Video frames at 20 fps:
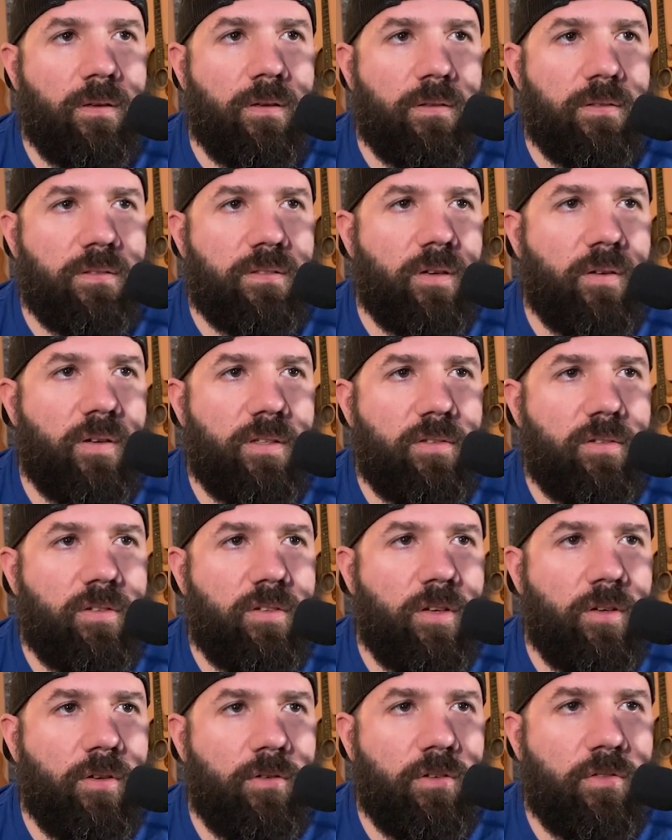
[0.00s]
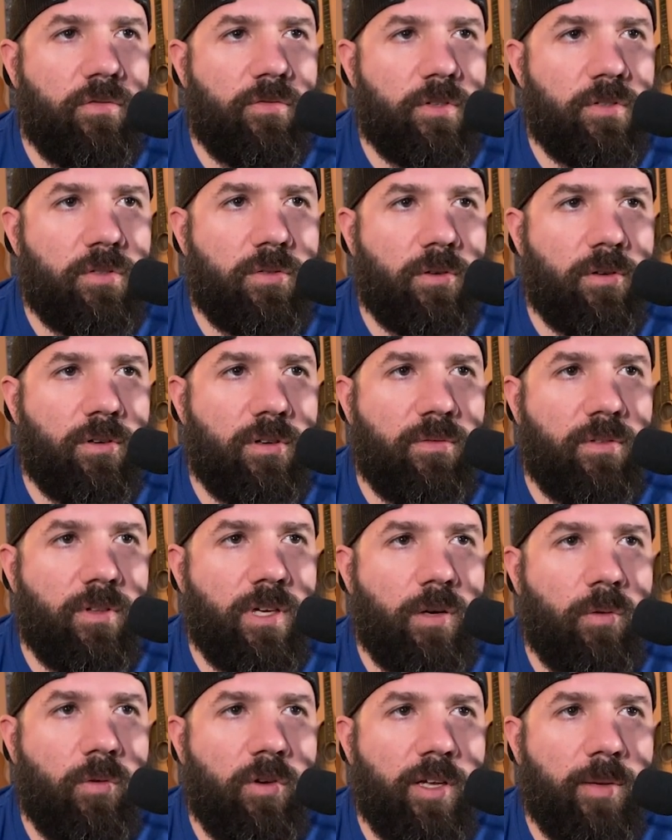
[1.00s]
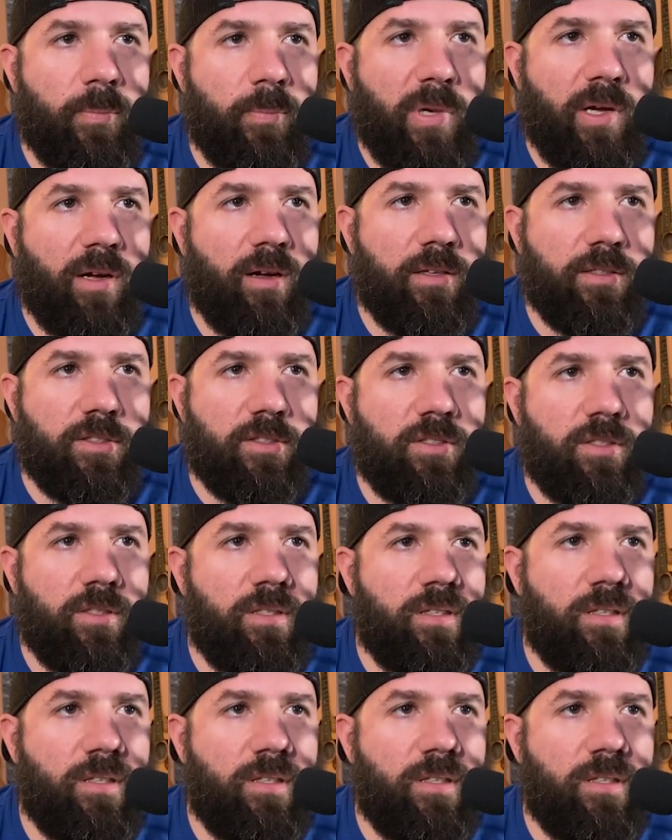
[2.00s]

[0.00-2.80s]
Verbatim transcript: So it's tuned for sort of low end punch.